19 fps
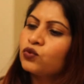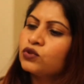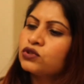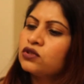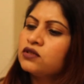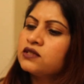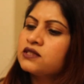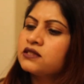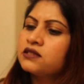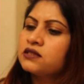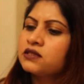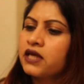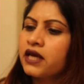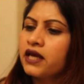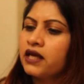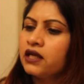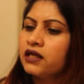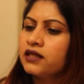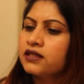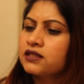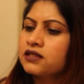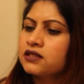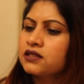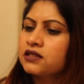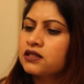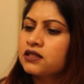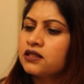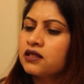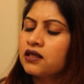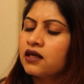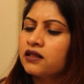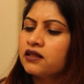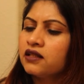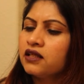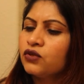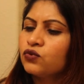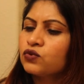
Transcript: was on sale it's I think